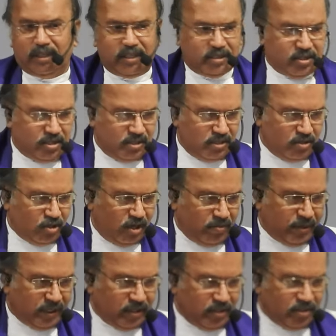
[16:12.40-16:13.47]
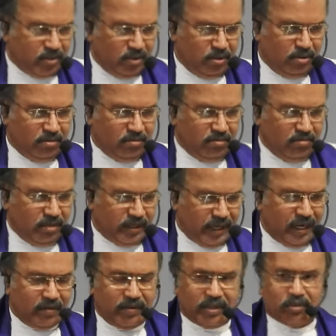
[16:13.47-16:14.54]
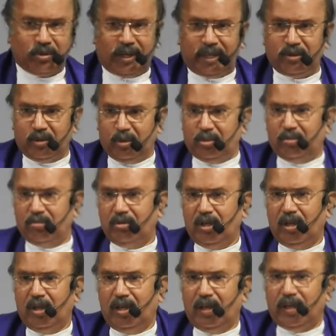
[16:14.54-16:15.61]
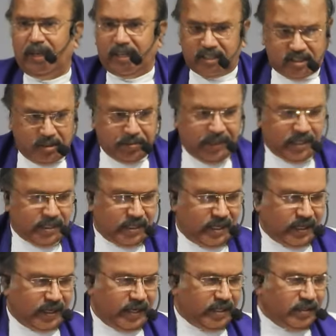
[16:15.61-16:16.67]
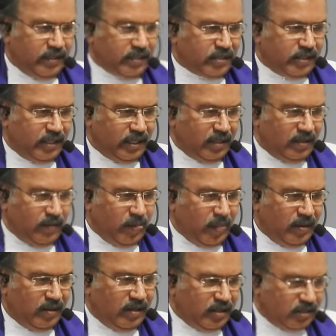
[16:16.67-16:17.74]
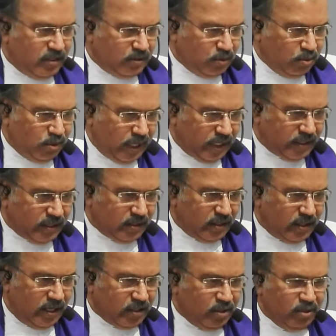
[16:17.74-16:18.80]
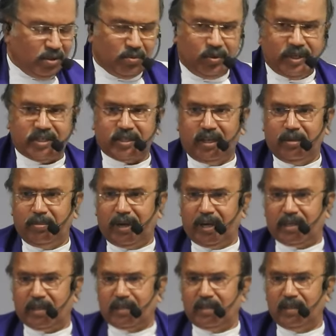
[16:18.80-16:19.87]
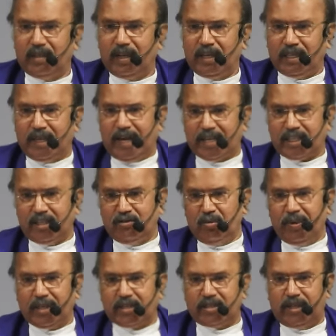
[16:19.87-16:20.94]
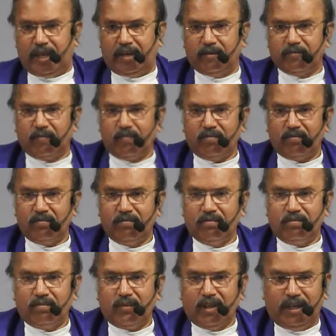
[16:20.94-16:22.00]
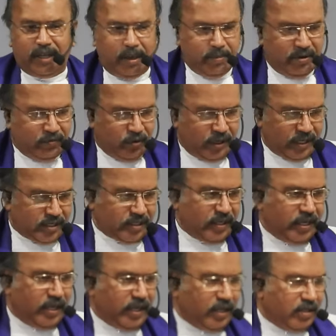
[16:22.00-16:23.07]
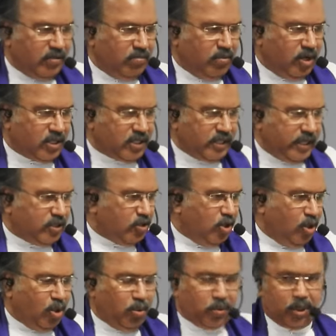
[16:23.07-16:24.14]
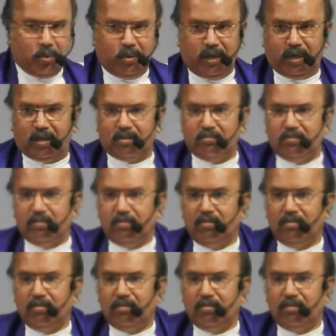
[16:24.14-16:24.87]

And this topic is so relevant today, though it is repeated again this year. 2 days ago, we celebrated International Women's Day. Day before yesterday, March 8th, all over the world.